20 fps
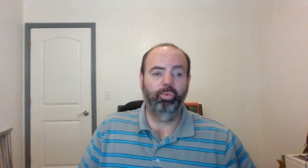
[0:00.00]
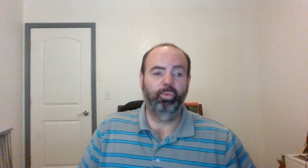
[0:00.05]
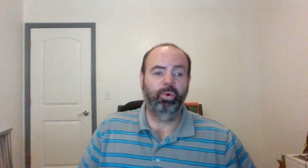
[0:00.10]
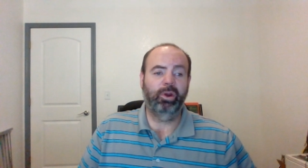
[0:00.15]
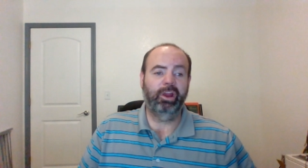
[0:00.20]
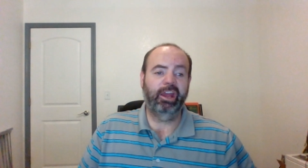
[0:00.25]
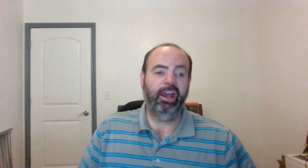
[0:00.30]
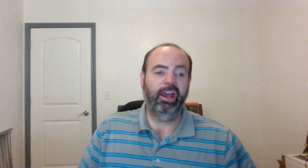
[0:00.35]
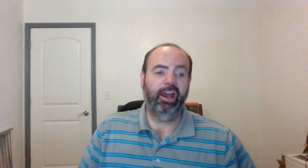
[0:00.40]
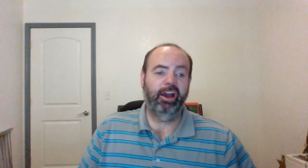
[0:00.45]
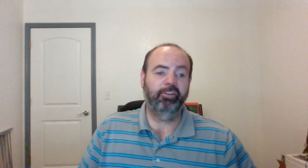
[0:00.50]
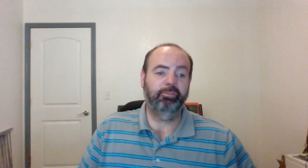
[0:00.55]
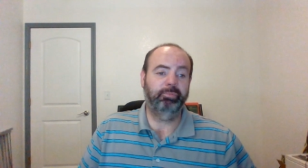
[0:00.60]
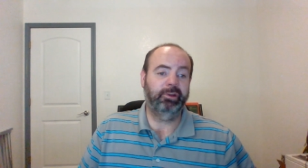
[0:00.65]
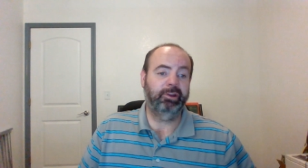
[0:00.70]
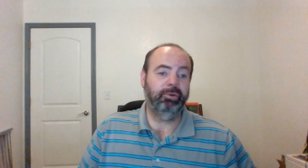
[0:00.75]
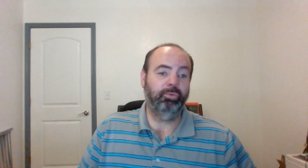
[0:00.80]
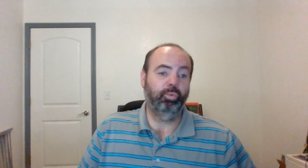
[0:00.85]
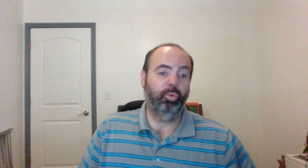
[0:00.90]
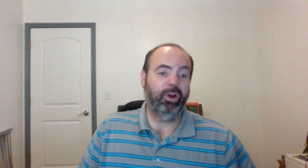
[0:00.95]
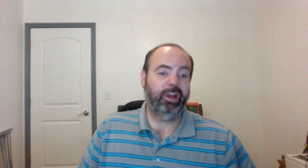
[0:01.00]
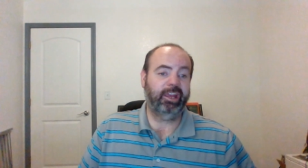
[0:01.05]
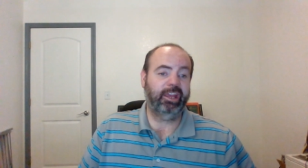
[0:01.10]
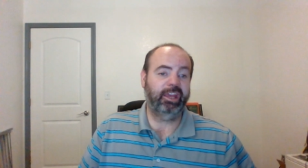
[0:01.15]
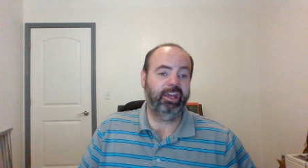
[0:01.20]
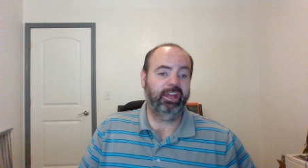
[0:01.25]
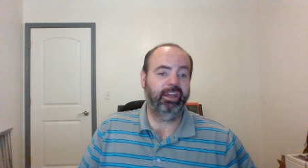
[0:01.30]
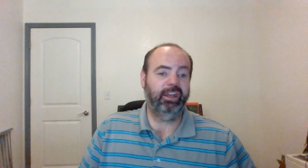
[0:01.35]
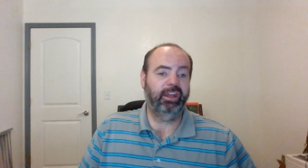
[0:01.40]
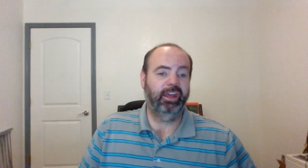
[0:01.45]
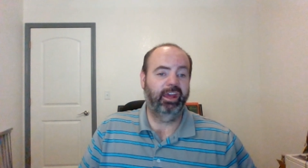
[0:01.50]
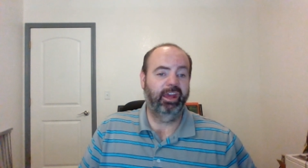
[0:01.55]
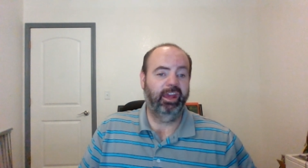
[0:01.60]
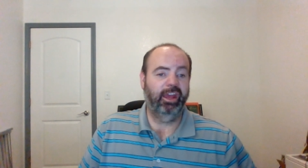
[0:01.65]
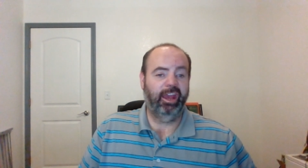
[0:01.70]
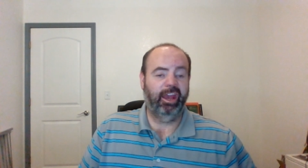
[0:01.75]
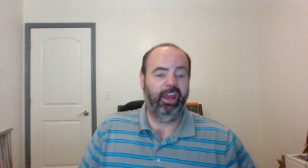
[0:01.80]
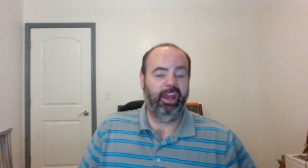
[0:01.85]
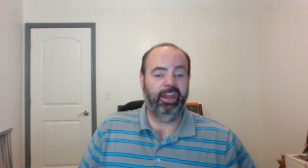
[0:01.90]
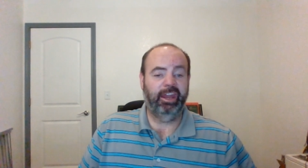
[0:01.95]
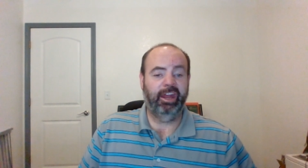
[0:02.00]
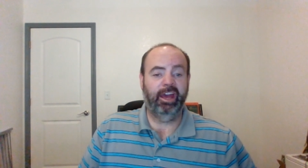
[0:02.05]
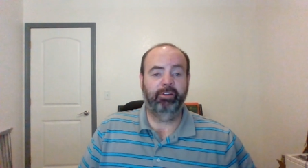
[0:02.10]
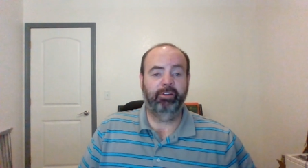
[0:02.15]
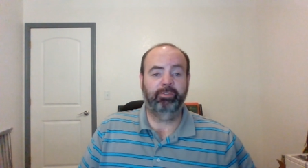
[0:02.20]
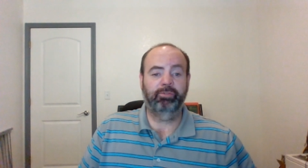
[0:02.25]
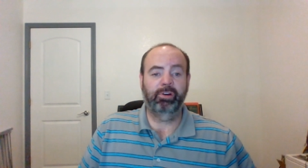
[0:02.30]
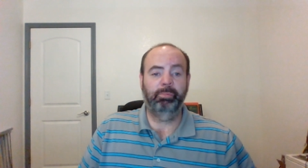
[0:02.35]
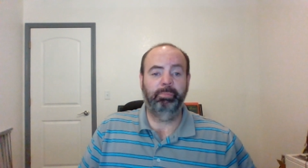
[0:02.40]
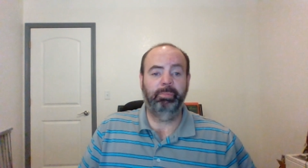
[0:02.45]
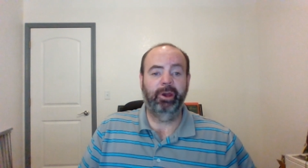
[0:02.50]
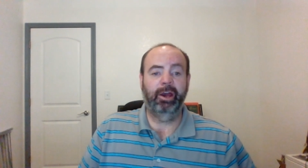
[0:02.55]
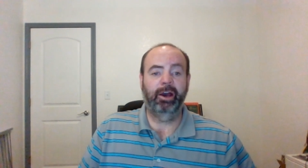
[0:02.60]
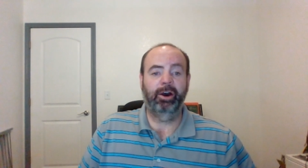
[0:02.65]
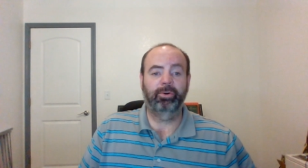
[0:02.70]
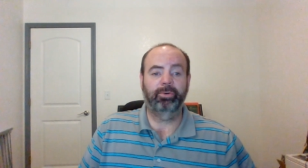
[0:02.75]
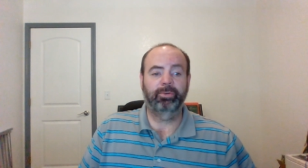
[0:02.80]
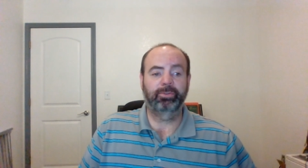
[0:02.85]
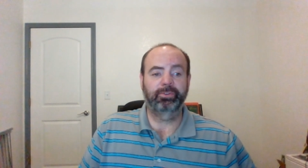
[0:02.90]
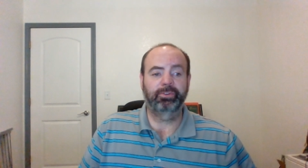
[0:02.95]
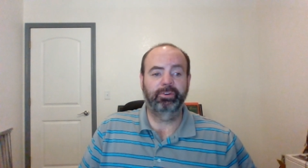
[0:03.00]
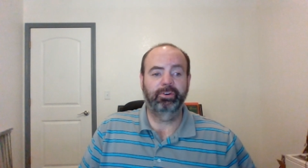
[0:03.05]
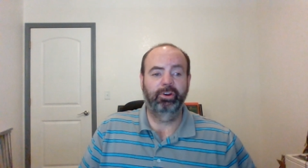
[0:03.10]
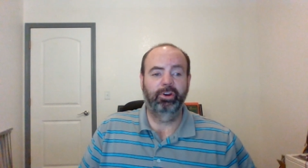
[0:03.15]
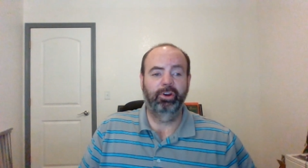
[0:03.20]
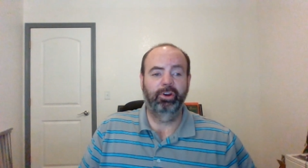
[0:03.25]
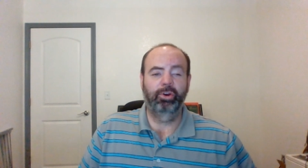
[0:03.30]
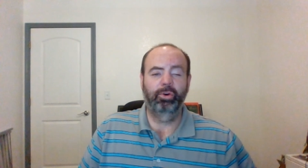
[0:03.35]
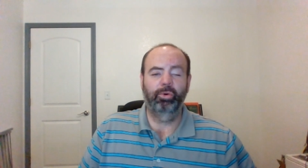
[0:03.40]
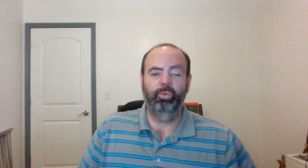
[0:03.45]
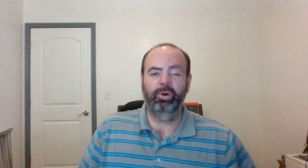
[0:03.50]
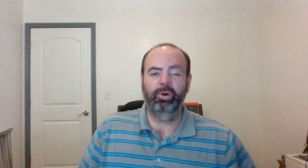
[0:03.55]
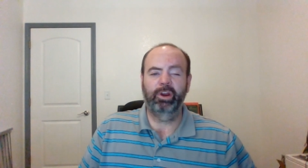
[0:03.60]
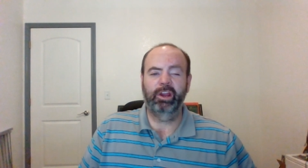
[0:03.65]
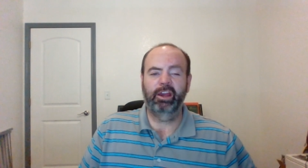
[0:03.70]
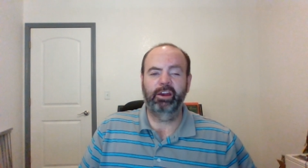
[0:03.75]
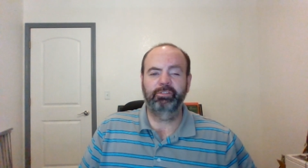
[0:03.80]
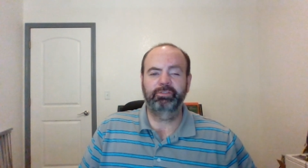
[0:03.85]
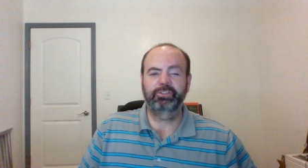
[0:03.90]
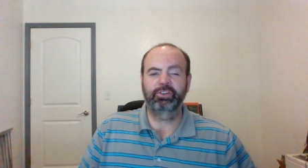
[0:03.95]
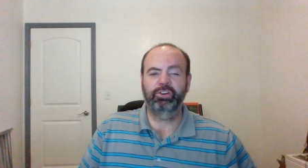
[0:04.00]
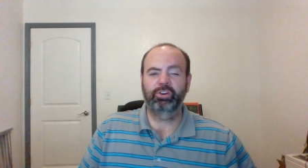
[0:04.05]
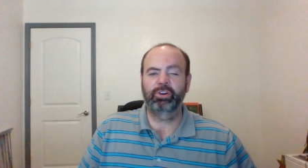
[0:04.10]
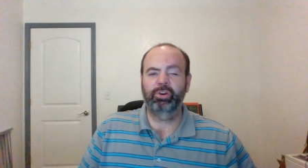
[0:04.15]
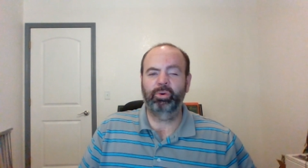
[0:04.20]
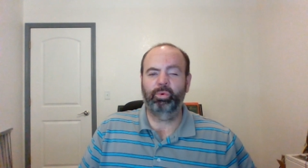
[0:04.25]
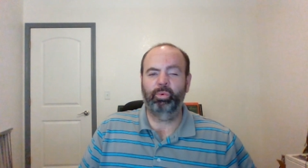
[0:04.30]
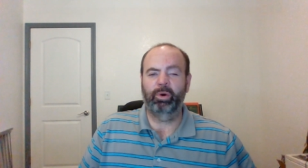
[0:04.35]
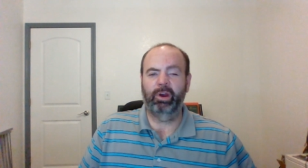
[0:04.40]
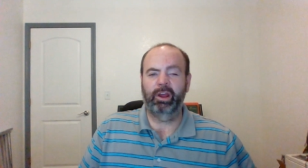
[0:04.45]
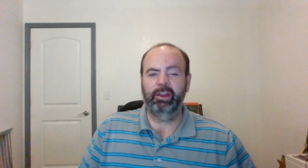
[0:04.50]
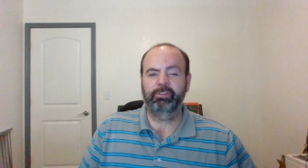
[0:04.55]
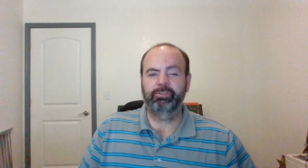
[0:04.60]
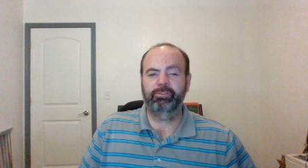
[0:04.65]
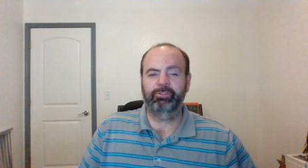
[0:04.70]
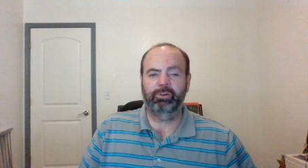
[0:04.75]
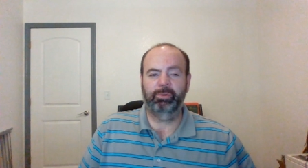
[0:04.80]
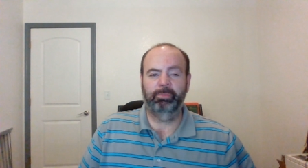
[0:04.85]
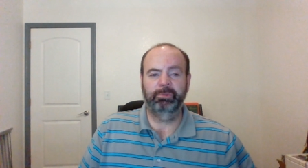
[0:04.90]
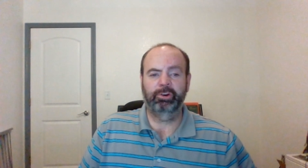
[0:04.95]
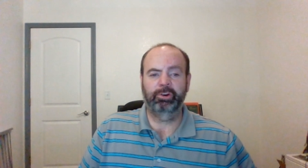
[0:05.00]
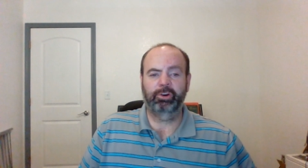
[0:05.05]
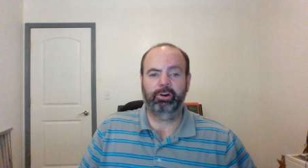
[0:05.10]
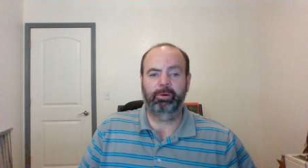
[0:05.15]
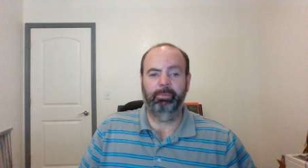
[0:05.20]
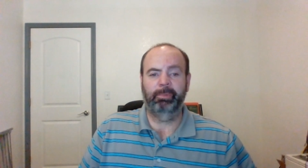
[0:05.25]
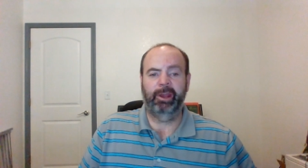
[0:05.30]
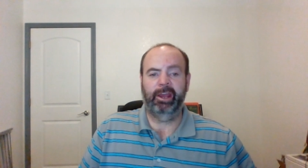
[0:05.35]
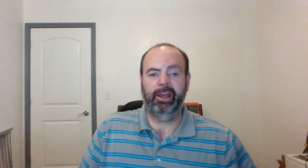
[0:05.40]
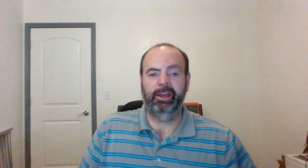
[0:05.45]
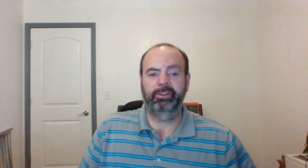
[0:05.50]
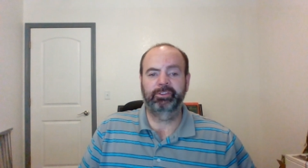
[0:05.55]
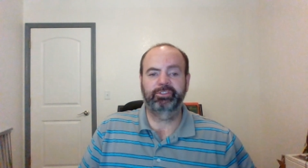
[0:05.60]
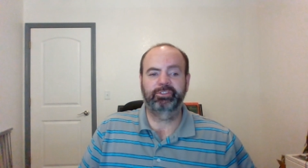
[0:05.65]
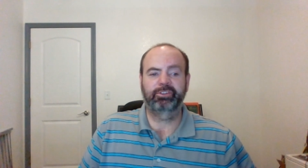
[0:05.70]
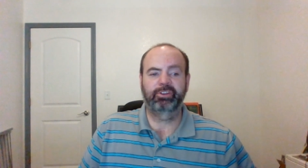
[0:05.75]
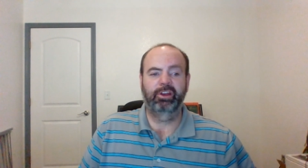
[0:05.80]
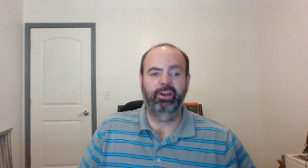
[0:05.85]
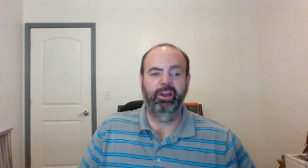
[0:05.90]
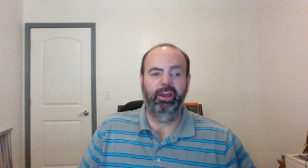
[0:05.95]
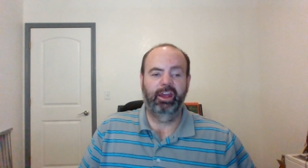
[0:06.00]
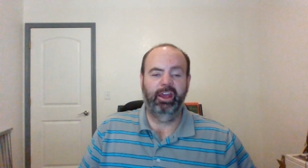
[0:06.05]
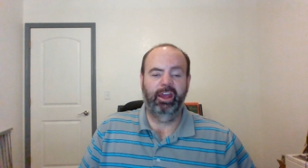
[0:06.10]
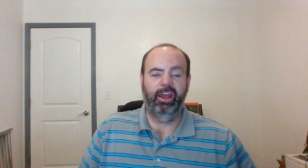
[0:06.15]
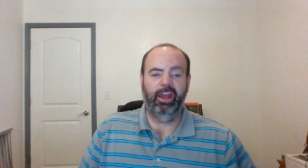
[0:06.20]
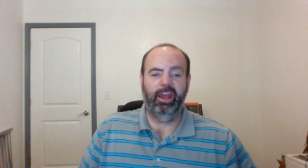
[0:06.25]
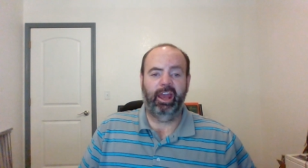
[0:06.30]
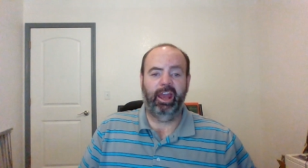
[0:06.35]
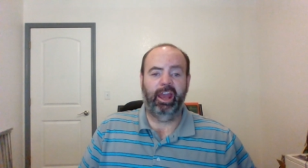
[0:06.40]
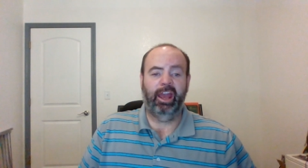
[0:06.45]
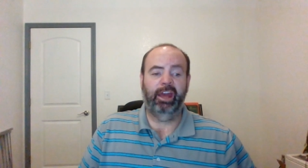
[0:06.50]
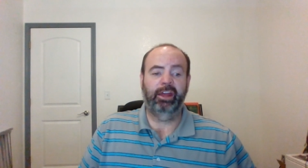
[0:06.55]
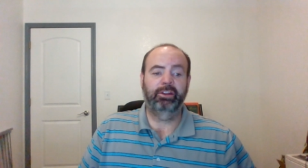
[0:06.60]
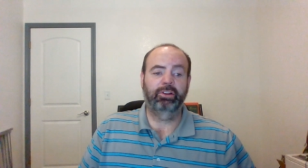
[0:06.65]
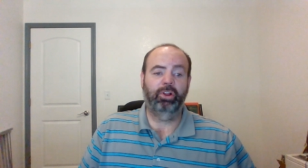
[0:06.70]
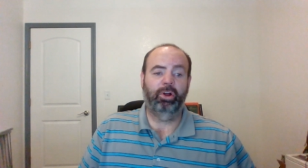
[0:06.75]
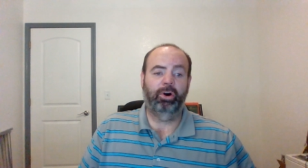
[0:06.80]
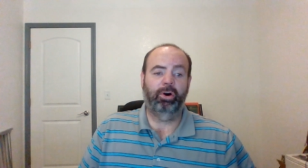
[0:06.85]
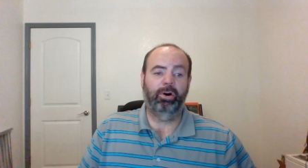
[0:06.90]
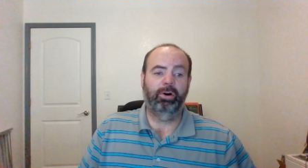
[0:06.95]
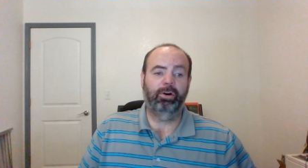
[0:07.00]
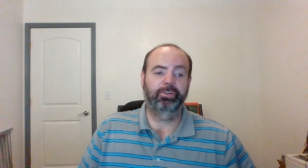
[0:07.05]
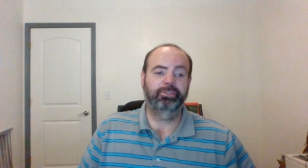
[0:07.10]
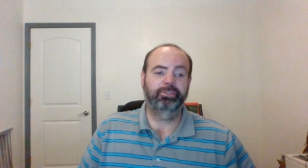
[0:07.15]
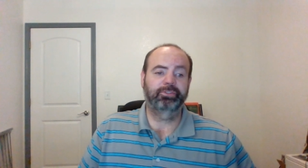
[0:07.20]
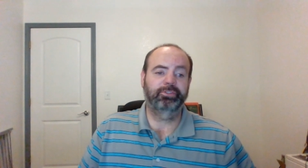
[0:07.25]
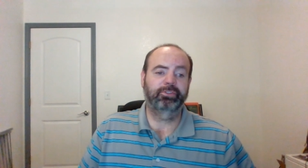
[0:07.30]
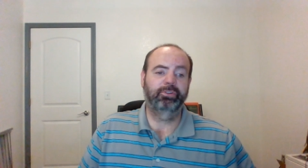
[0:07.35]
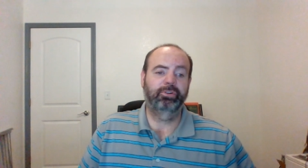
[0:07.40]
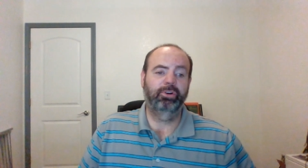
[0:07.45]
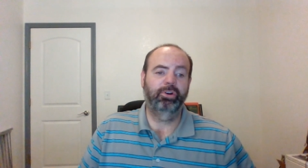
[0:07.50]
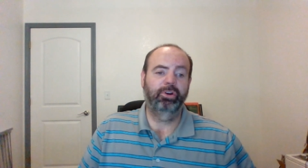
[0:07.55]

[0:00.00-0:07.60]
We have been wicked and have rebelled. We have turned away from your commands and laws.